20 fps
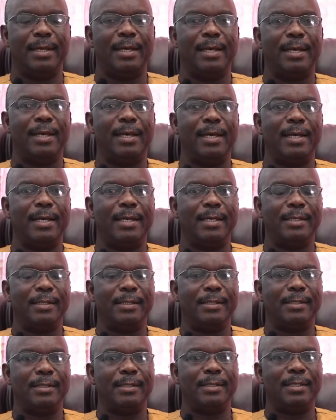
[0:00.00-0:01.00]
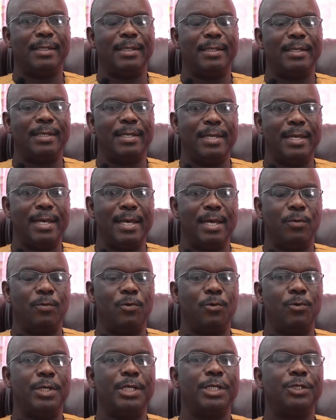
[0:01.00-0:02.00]
and here we
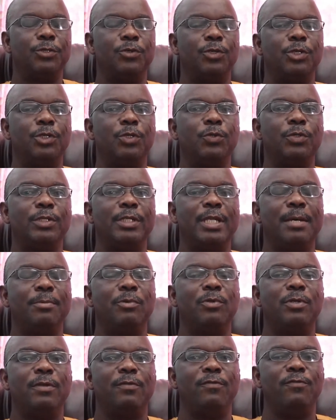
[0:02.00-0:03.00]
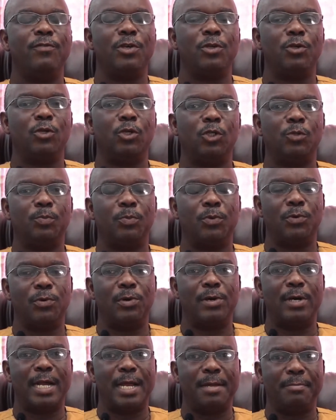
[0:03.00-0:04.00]
will introduce them to the various
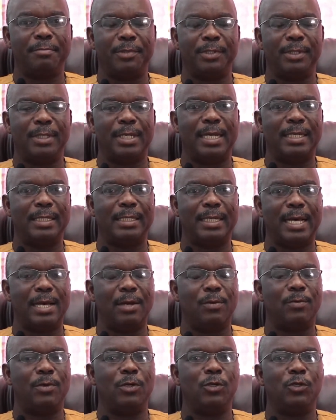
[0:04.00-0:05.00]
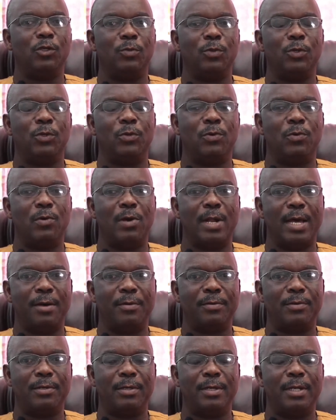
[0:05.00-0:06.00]
programs that are going to be rolled
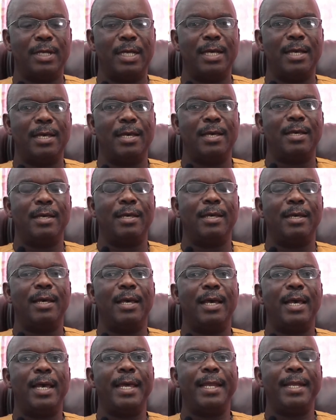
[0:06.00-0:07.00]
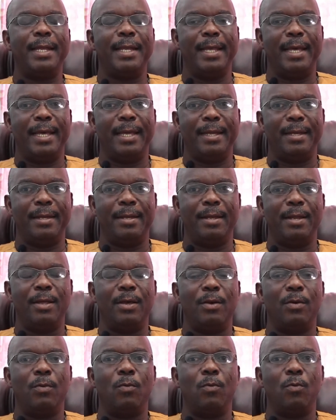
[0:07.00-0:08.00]
out, and then
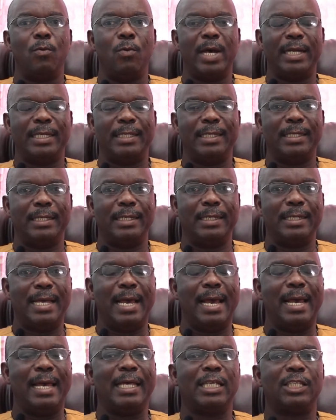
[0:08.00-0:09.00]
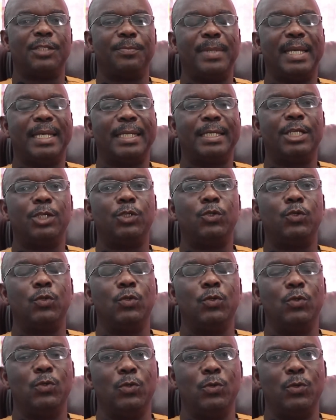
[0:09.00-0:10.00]
what they are expected to
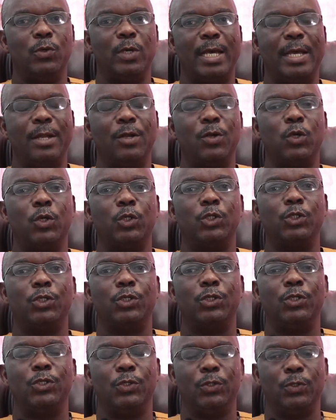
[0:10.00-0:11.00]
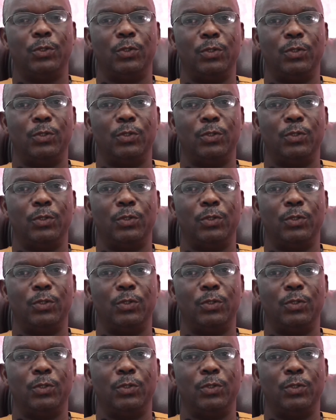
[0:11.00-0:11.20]
do and not to do.